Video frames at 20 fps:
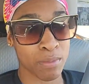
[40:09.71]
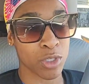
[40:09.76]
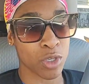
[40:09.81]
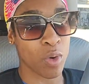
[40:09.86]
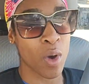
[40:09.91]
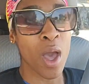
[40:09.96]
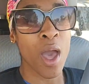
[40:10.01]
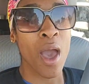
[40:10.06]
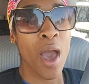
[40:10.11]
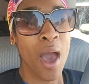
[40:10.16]

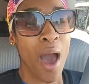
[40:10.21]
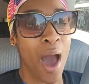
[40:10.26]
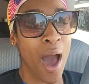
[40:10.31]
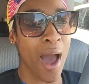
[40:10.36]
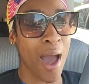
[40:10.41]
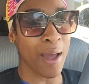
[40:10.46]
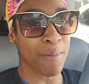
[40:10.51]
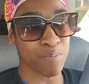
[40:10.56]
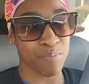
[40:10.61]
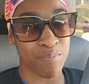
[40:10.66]
So
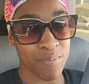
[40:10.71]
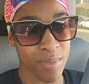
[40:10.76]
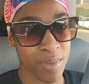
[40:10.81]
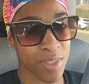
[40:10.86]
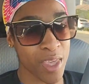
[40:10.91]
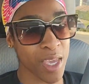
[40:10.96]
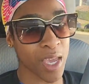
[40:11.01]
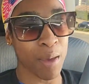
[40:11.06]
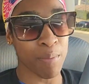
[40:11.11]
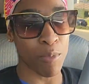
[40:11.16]
I
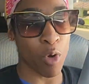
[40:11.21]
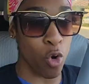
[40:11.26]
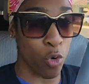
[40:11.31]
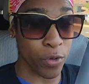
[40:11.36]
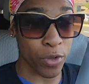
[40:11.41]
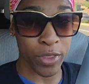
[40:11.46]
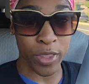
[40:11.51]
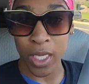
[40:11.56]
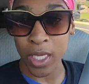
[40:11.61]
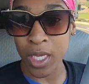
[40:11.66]
think I'm
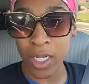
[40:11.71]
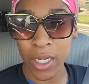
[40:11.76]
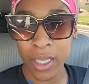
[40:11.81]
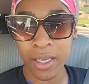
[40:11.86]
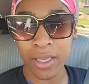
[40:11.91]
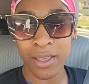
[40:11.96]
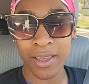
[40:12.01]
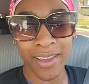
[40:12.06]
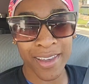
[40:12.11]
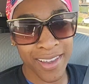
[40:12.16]
overthinking
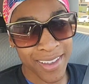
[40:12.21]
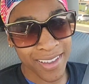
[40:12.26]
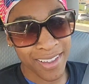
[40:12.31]
it.